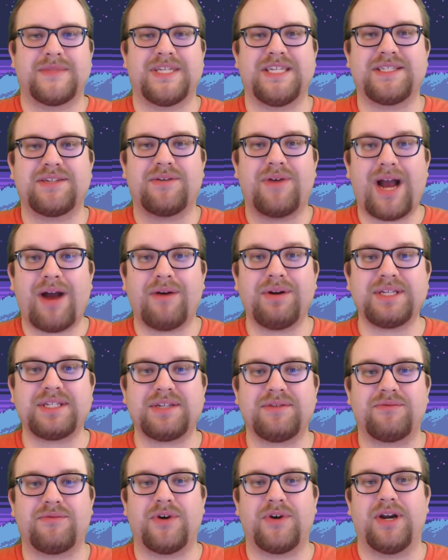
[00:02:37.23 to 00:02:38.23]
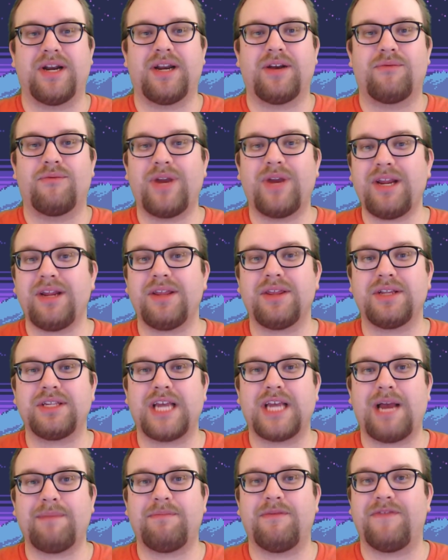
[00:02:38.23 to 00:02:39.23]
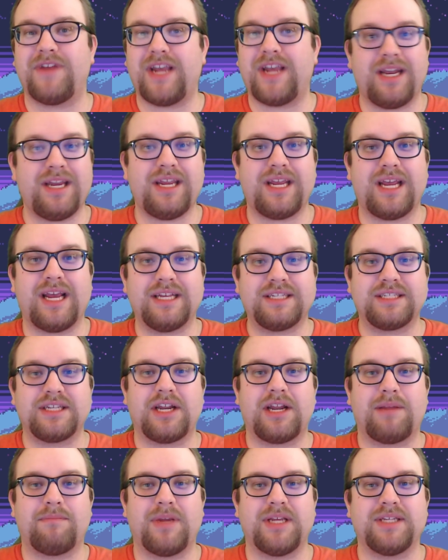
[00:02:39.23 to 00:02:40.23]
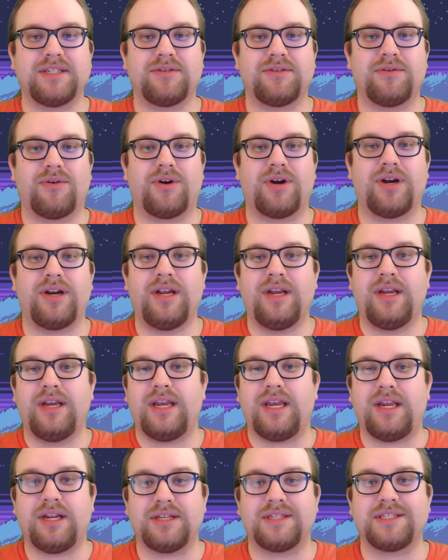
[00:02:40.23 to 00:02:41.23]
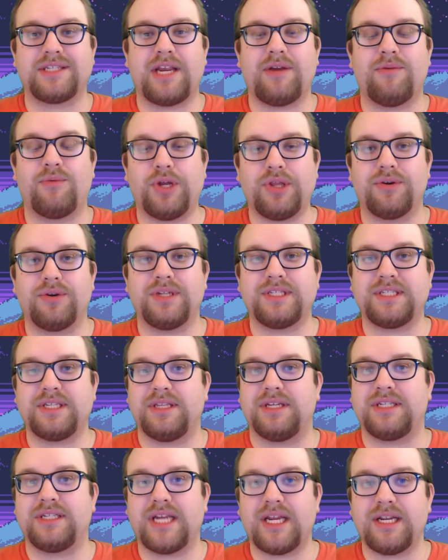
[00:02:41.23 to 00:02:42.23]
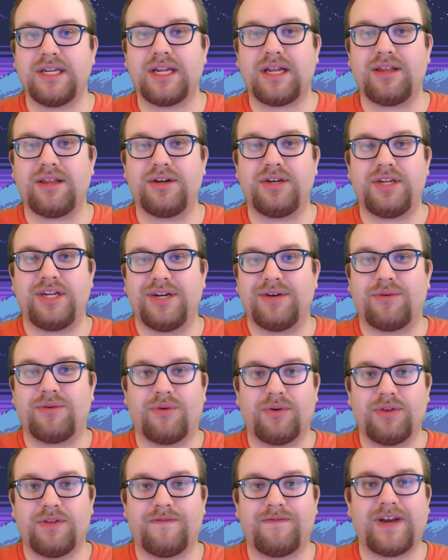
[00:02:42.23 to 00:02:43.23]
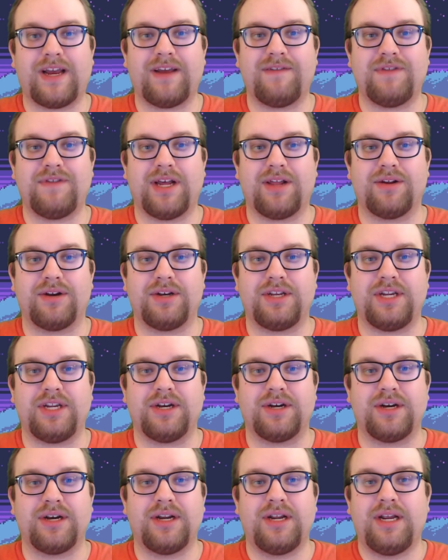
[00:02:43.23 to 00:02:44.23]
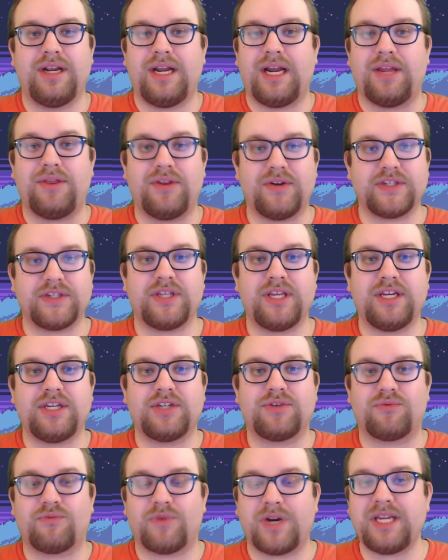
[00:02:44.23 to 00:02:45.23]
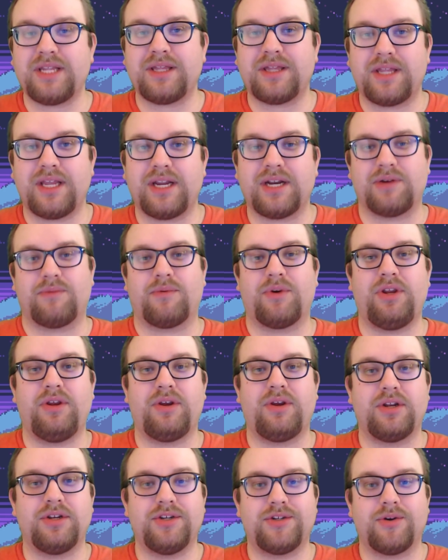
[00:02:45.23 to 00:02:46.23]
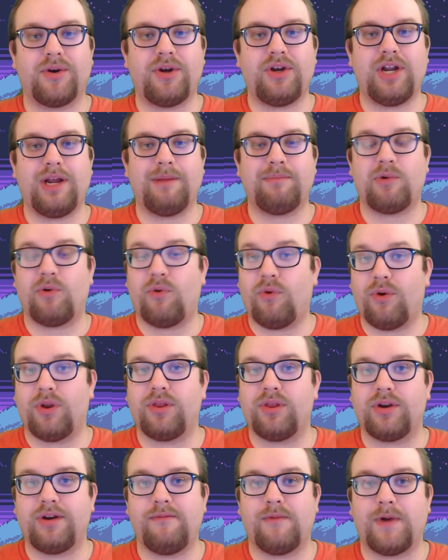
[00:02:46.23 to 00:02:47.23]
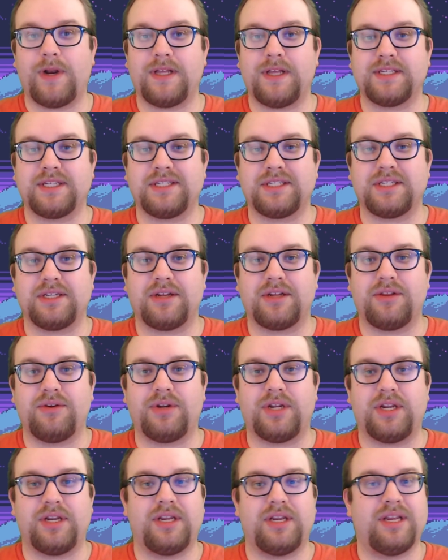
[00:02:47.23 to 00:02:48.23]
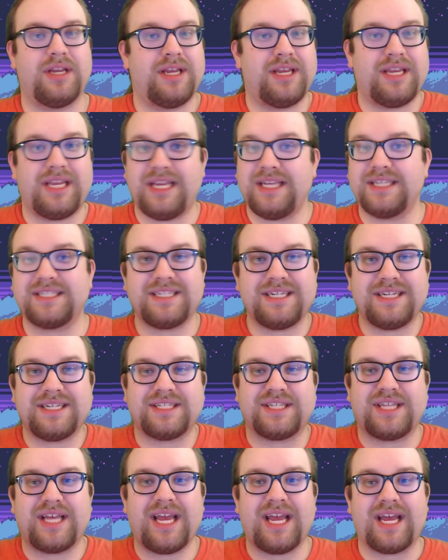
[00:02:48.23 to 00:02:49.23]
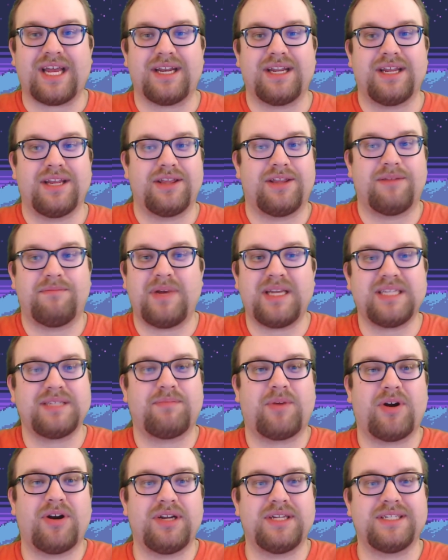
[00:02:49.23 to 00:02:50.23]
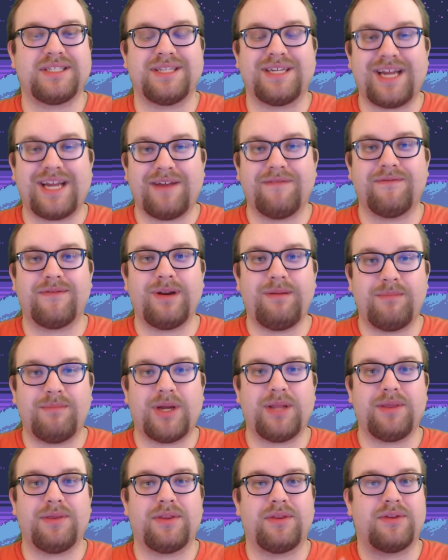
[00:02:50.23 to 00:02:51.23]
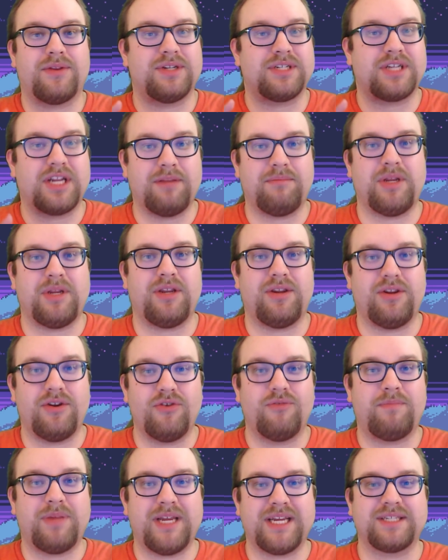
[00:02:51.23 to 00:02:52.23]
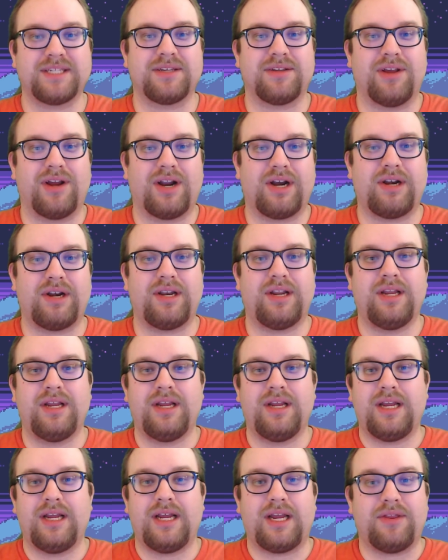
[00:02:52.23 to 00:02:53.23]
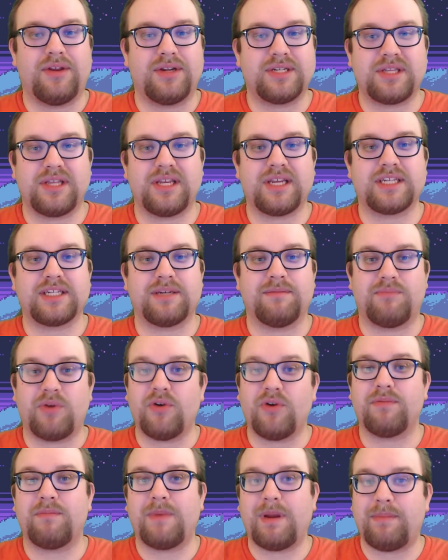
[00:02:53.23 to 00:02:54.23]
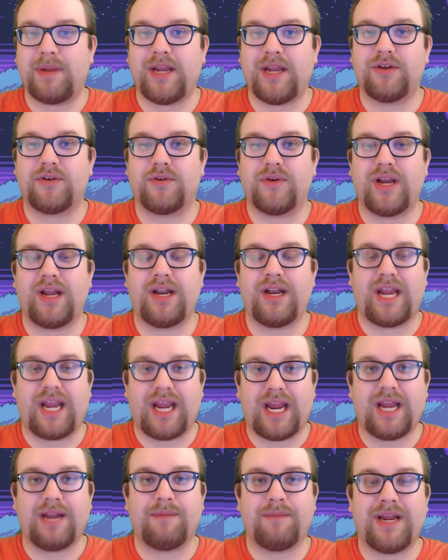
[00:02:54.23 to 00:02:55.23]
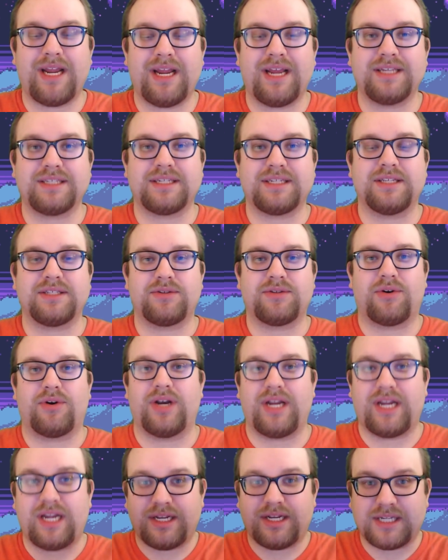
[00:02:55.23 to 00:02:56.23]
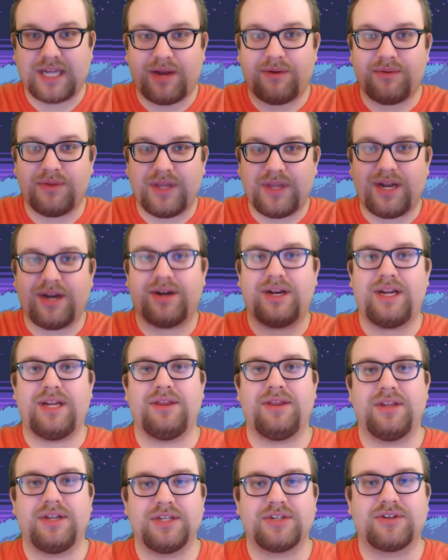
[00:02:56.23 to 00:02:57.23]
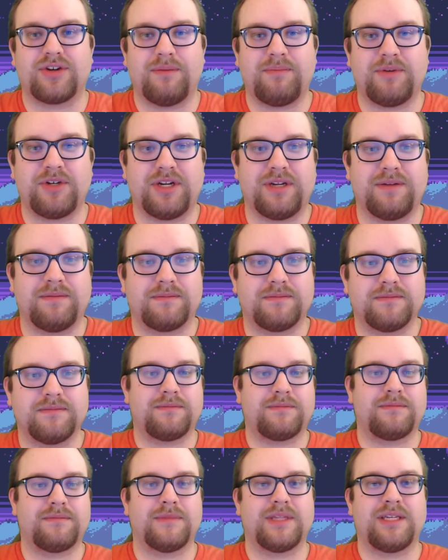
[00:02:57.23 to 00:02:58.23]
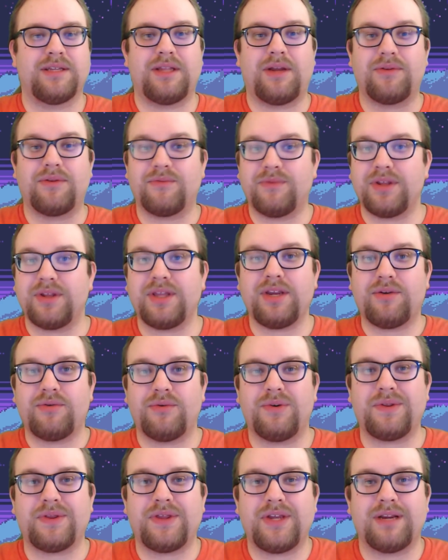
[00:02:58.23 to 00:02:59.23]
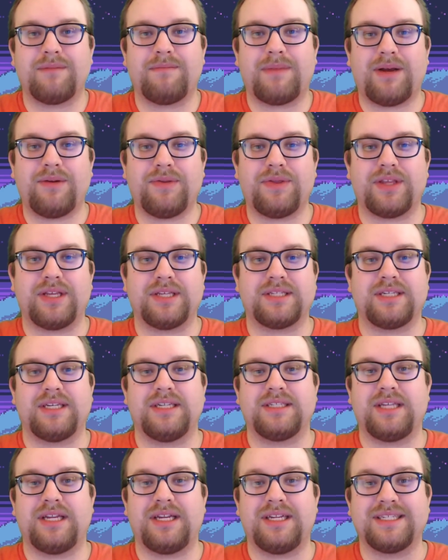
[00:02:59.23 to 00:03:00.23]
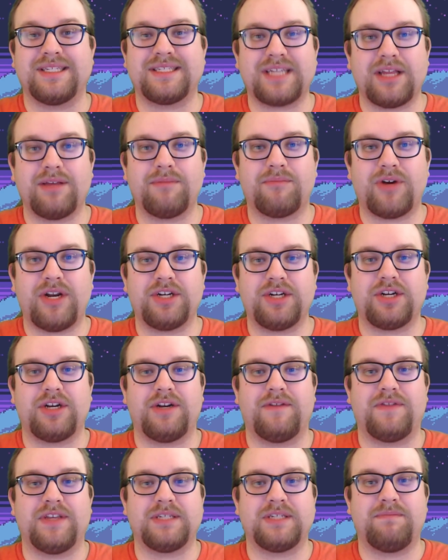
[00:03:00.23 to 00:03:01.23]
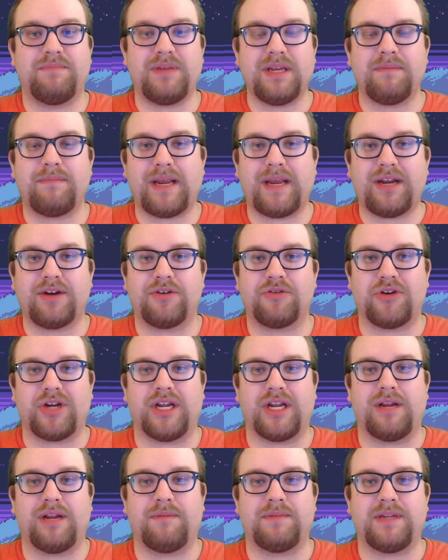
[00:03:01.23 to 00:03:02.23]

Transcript: So how does it work? Right at the top of any asset on my store, it'll say whether it's in the $10 tier or the $5 tier. And there's links right there where you can join up or learn what else is included. Easy as that! The best part is that every month there's going to be new pixel art. And there's links to both my Patreon and my asset store down there in the description. Now the really cool thing about this is that in celebration of this big Patreon